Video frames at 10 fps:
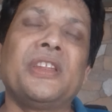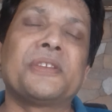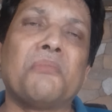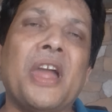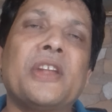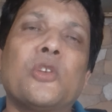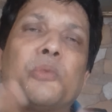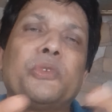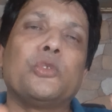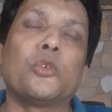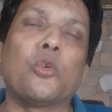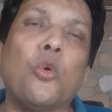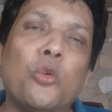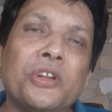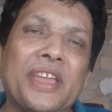It might not be your
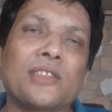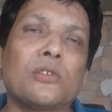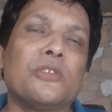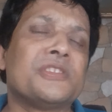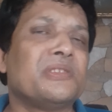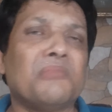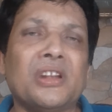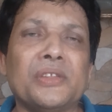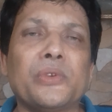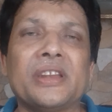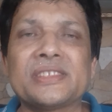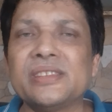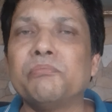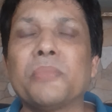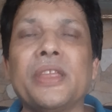own technology, but you can
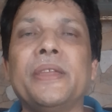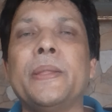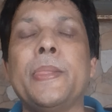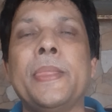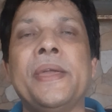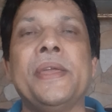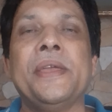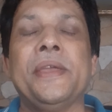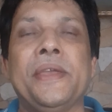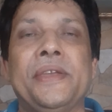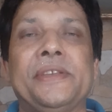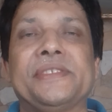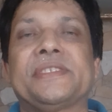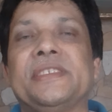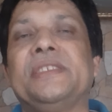simply
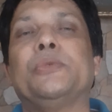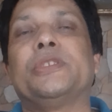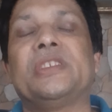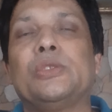see whether